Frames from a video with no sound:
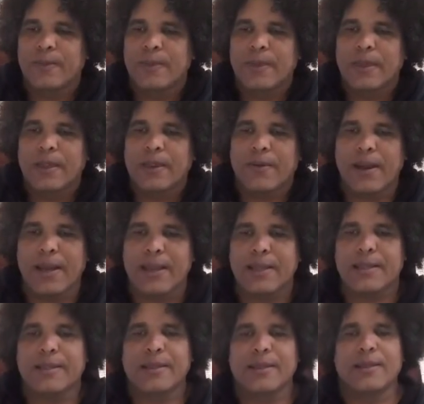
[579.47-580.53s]
right?
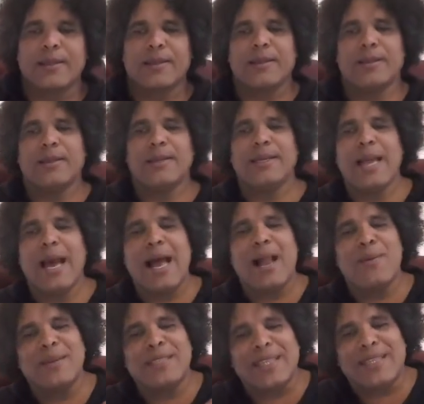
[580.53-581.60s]
He always
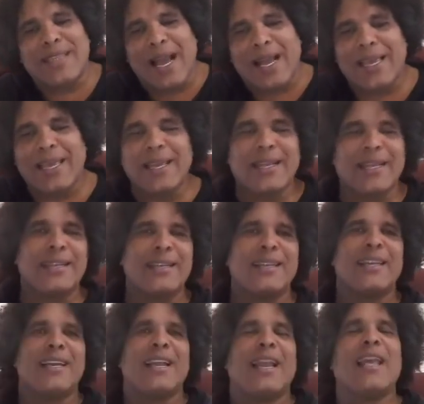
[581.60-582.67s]
attacking
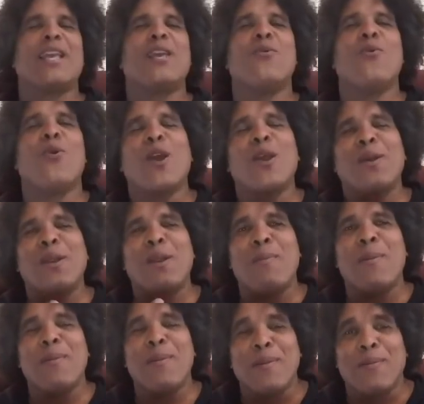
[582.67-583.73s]
like he walk here the
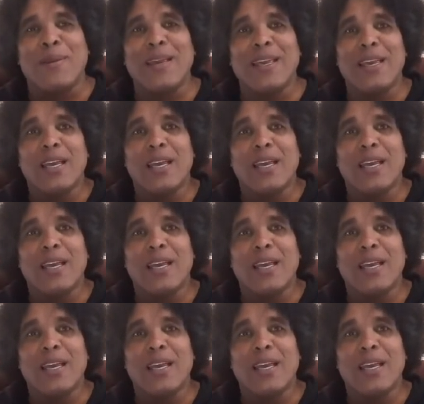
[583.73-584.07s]
PvP.